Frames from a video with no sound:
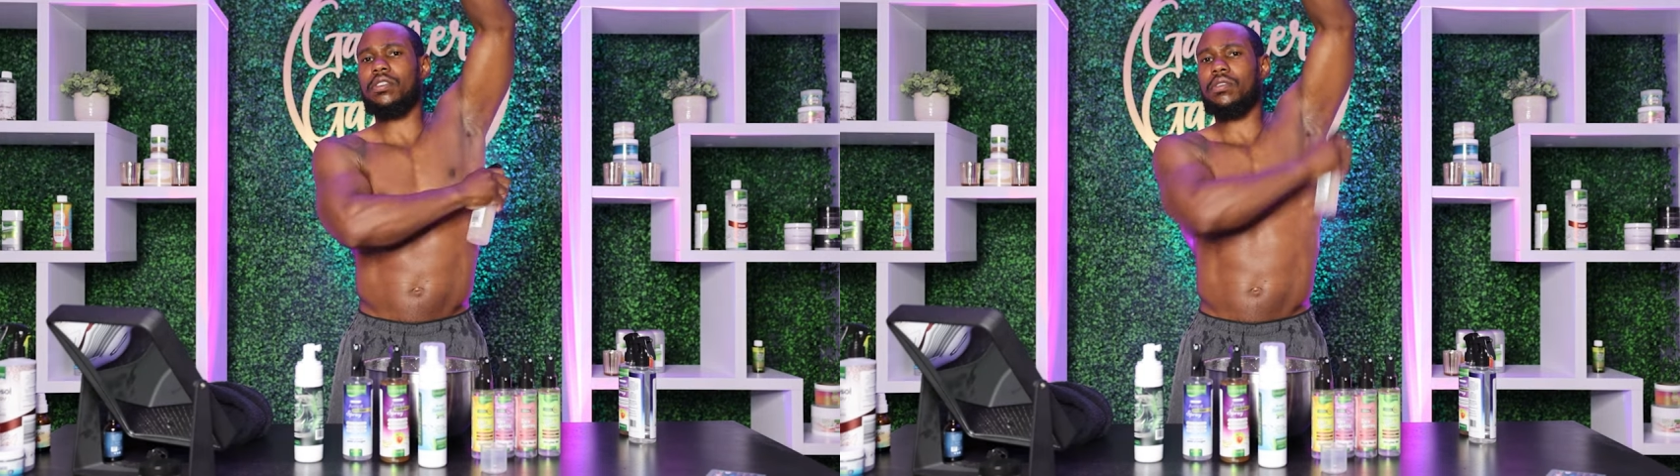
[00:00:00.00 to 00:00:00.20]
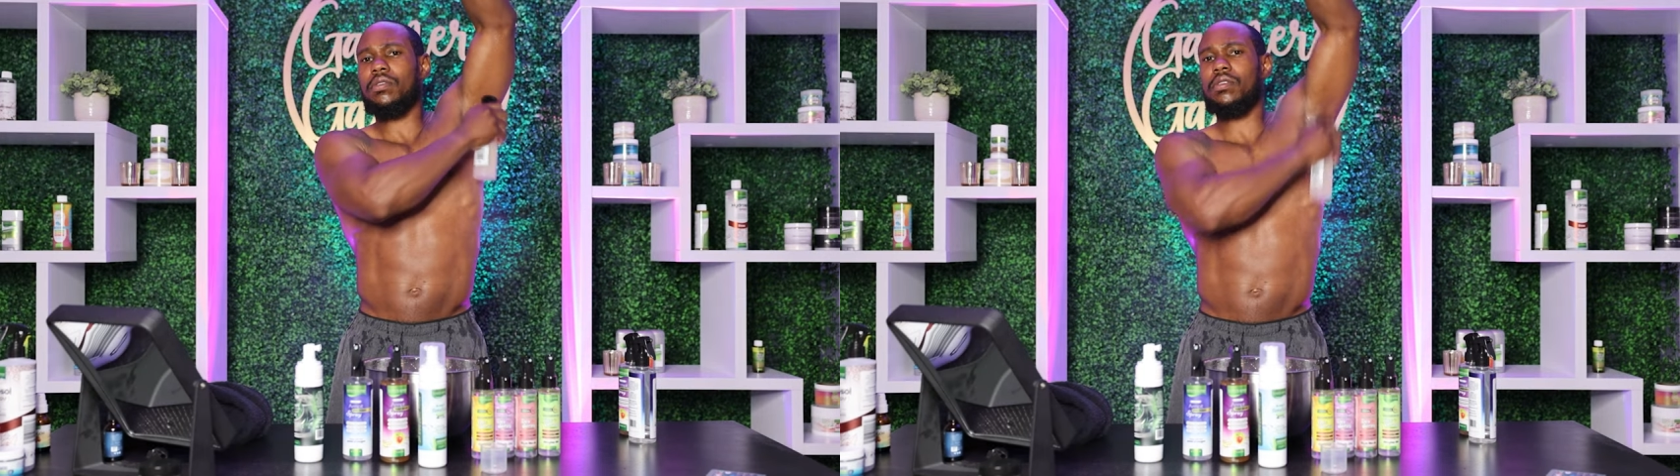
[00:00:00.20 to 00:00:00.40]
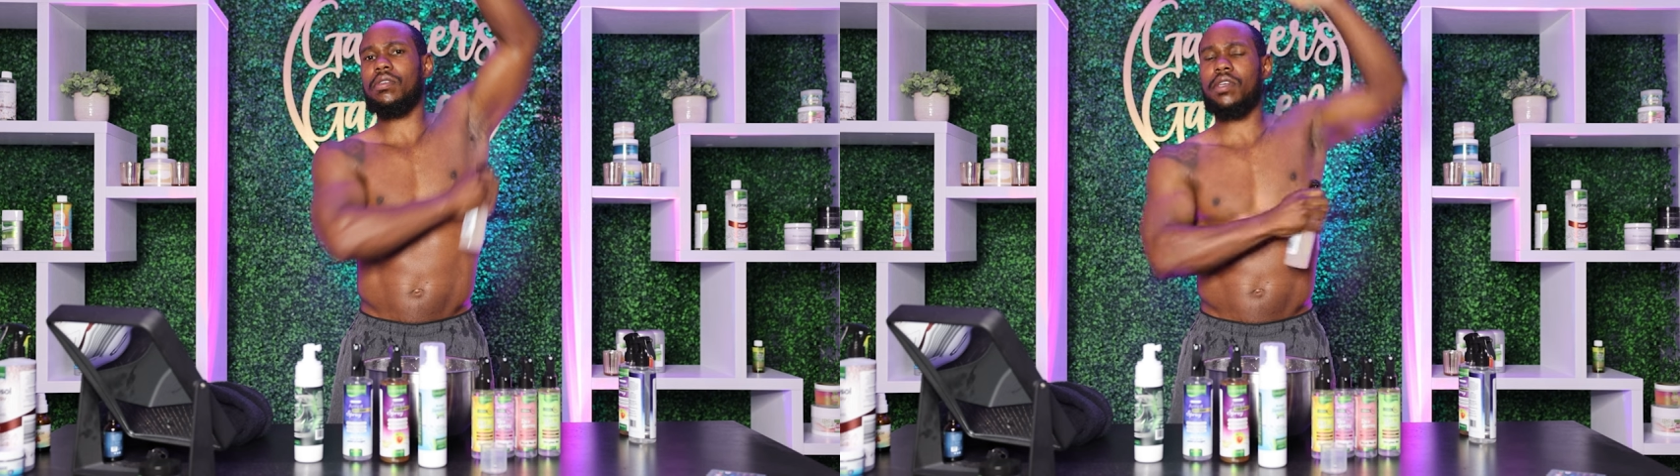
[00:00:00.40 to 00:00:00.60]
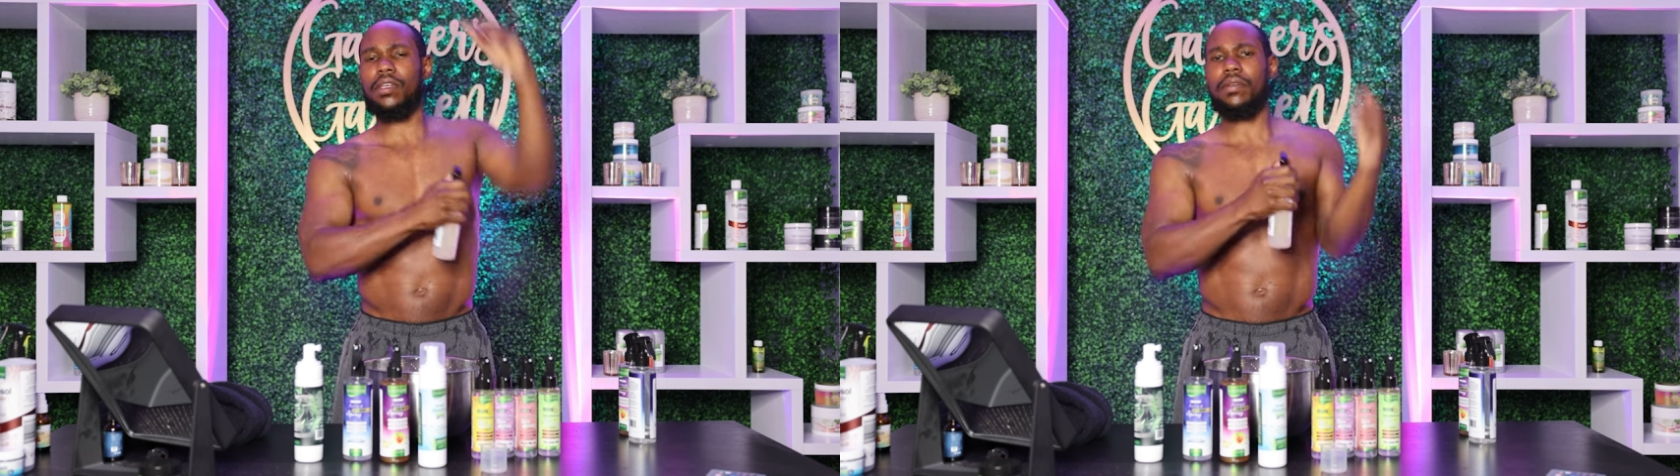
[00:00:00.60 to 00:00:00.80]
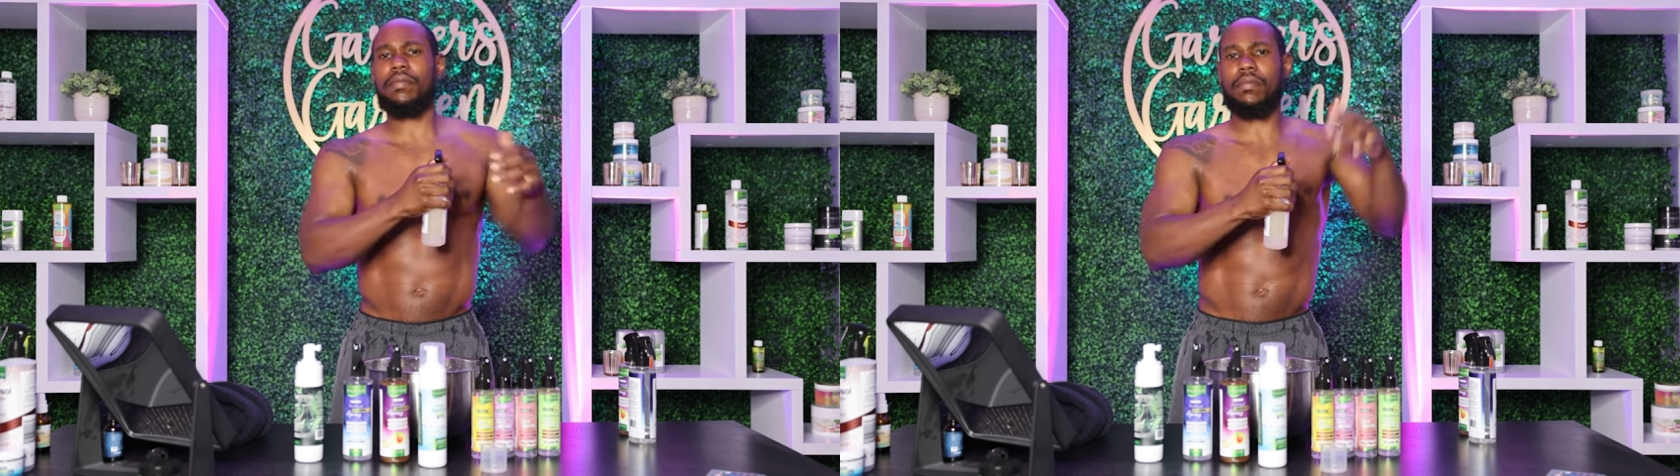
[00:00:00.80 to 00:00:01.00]
armpits
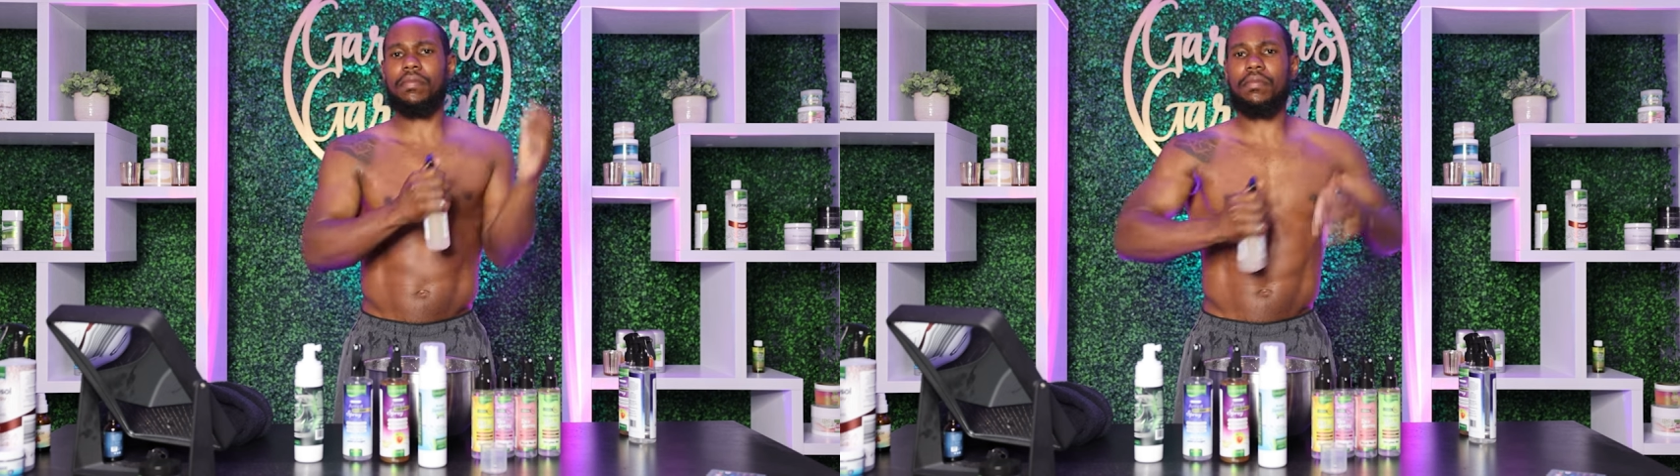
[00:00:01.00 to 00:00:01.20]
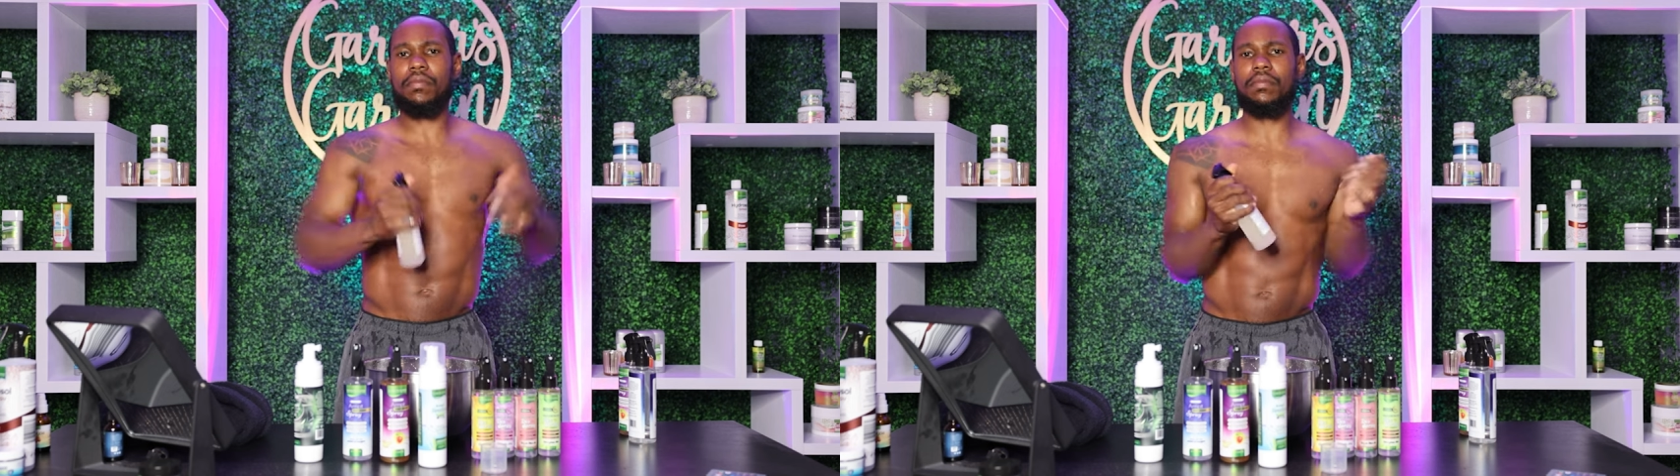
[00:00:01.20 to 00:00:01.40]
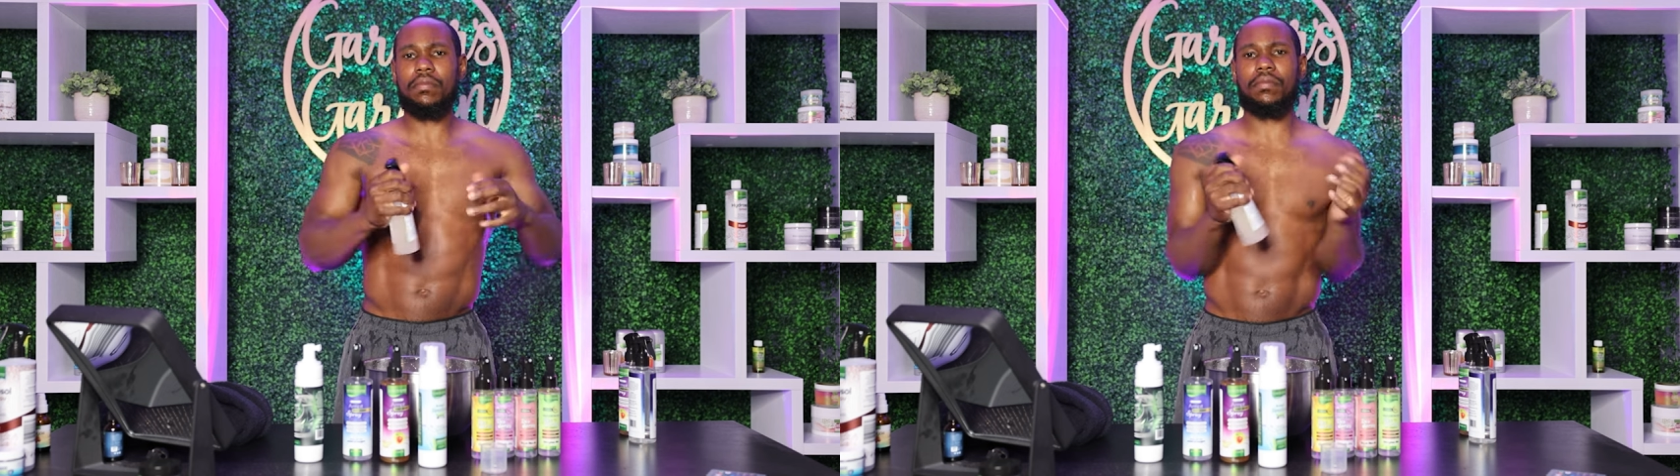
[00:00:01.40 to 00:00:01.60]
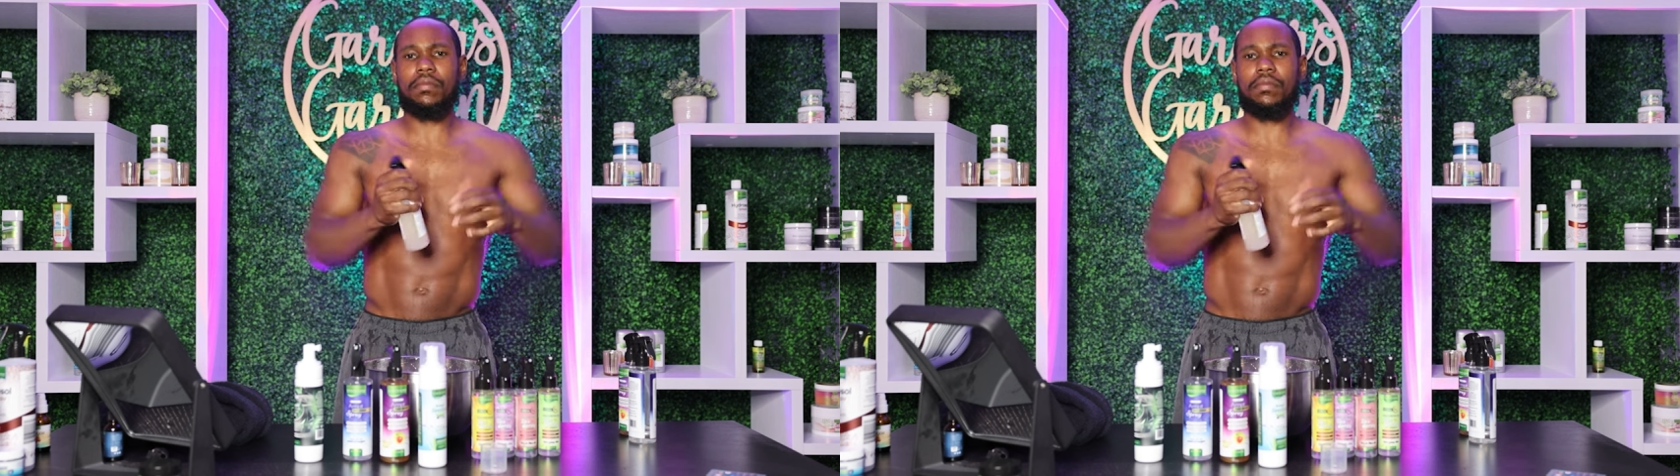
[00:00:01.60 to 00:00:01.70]
six times. Your